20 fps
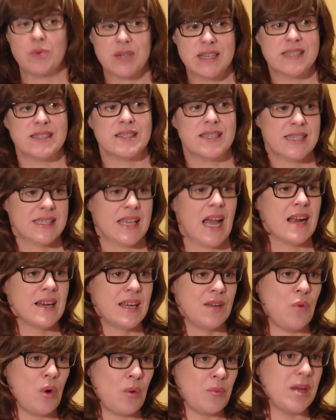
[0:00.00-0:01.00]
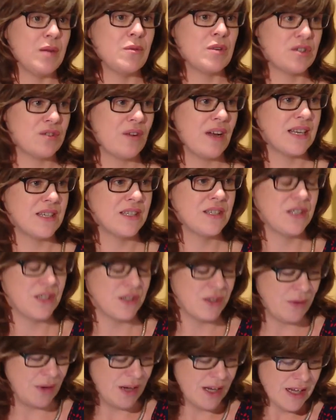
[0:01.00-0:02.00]
which is exactly what we were trying to
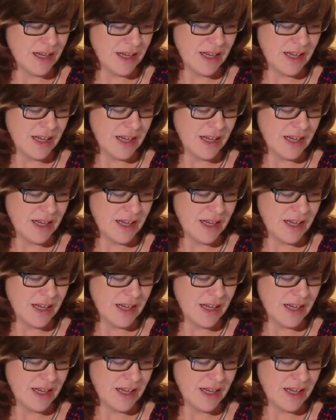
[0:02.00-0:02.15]
do